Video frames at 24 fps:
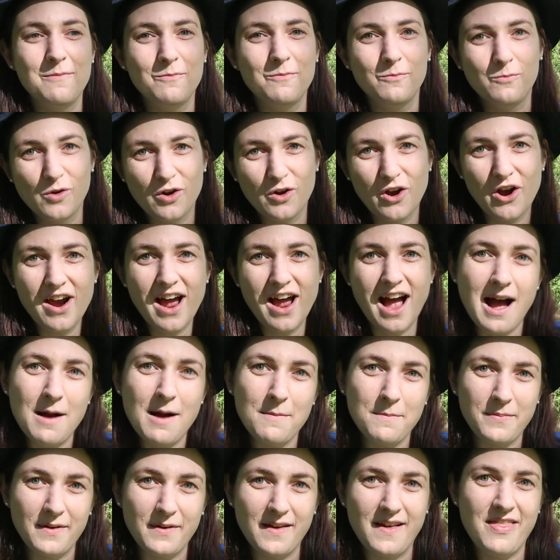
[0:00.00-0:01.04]
We'll go
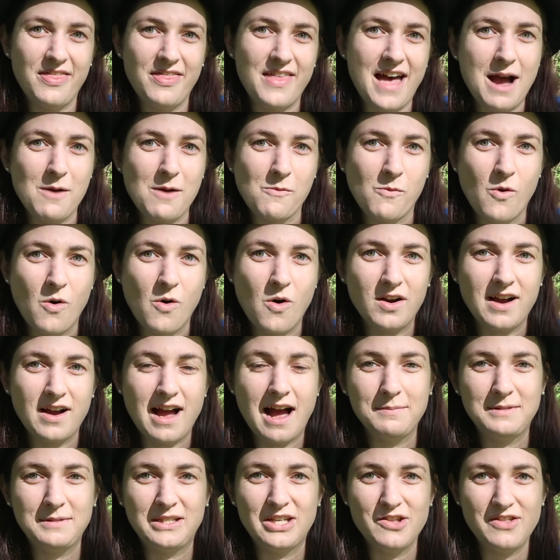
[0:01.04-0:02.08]
up that walk
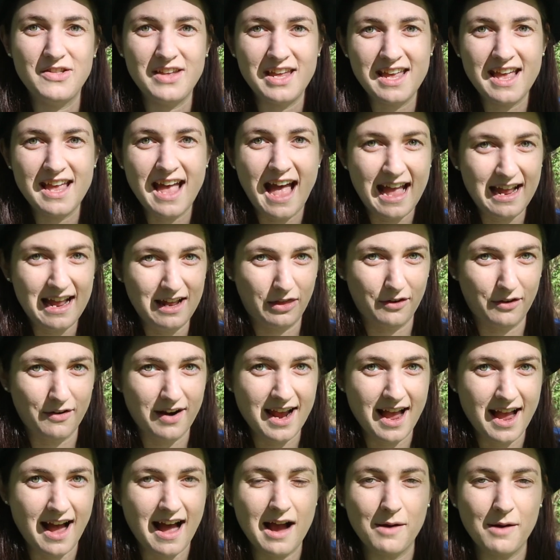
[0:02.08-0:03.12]
up to the
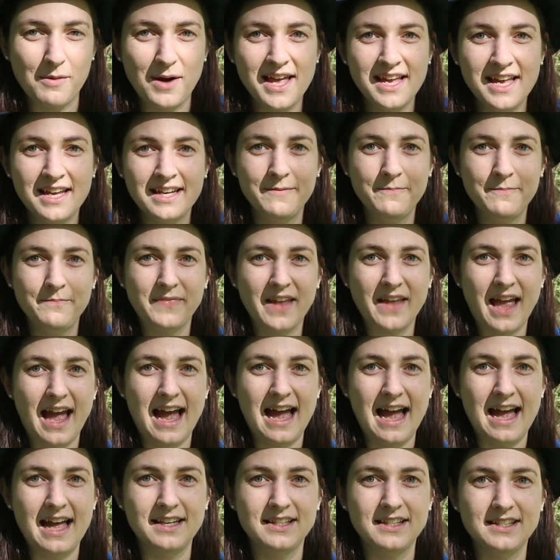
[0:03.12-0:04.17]
A3 highway
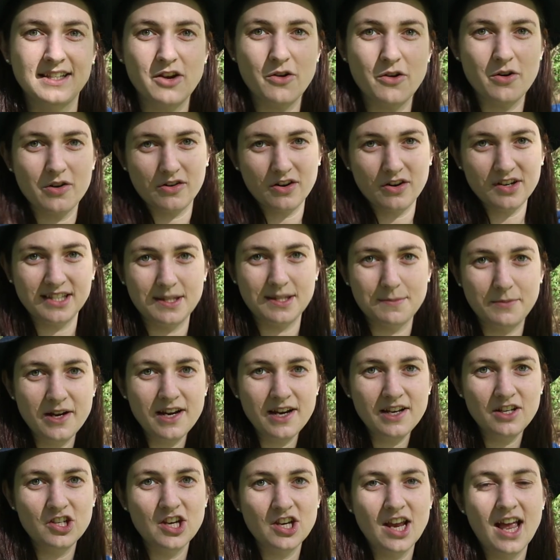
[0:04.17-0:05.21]
and go across the
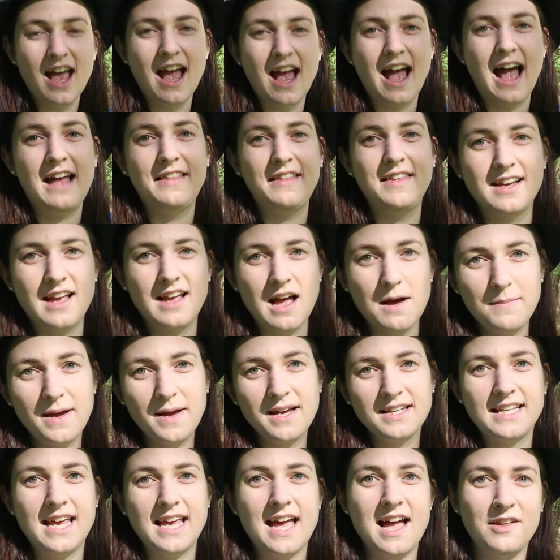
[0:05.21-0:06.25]
bridge and then come
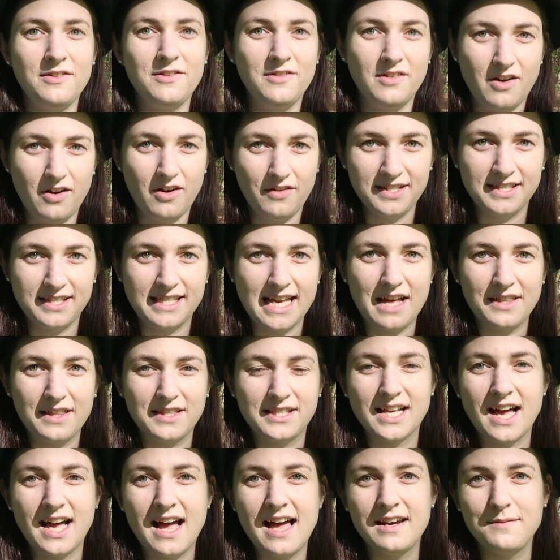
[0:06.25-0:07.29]
back down on the south
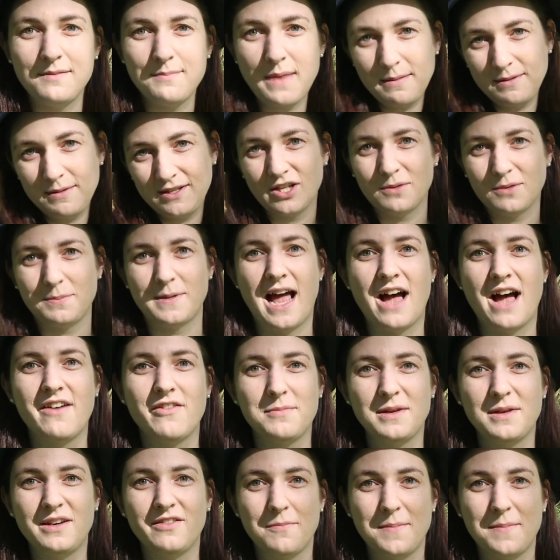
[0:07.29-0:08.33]
side and maybe stop and have
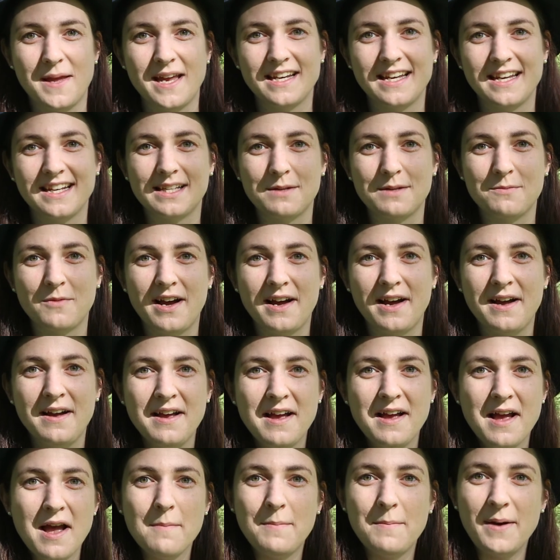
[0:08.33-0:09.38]
a bit of a picnic somewhere.
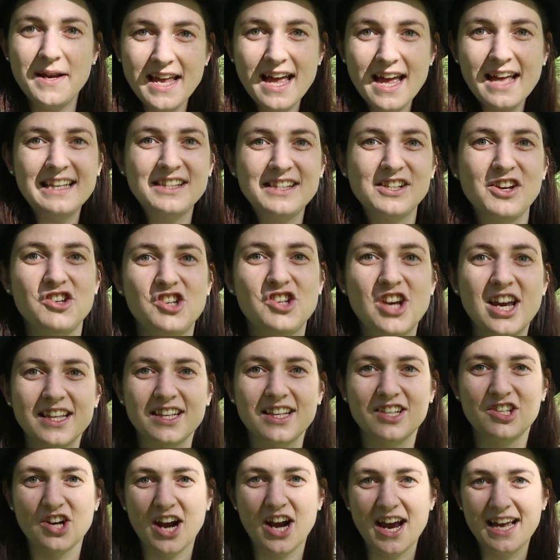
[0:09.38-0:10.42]
But yeah, let's go check
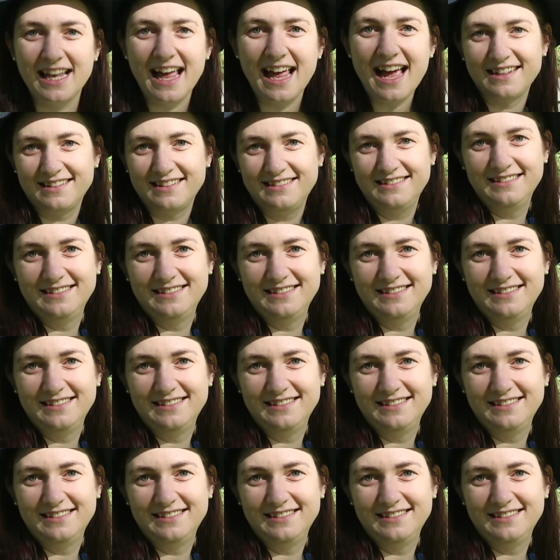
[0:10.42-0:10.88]
this trail out.